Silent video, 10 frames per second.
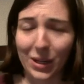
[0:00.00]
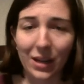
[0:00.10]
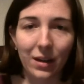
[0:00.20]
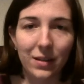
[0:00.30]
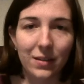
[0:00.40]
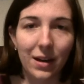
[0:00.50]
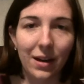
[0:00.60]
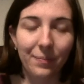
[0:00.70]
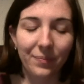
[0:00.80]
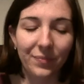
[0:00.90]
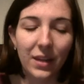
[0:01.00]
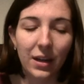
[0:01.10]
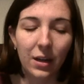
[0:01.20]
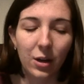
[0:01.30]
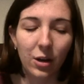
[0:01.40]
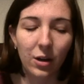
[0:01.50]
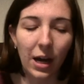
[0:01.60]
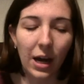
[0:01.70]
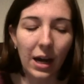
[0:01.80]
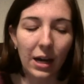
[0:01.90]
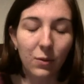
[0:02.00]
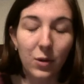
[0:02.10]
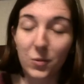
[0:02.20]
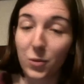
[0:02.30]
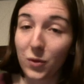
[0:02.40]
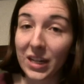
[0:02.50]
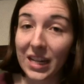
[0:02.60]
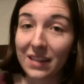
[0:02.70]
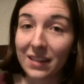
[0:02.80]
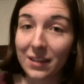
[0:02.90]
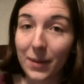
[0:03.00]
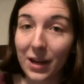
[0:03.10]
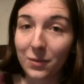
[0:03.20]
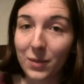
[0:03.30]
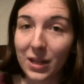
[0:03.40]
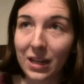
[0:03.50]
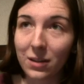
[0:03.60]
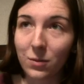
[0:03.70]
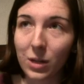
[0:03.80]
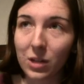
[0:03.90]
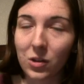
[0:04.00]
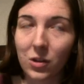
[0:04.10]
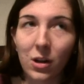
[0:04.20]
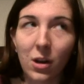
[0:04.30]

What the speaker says: because I was moving in this past weekend, which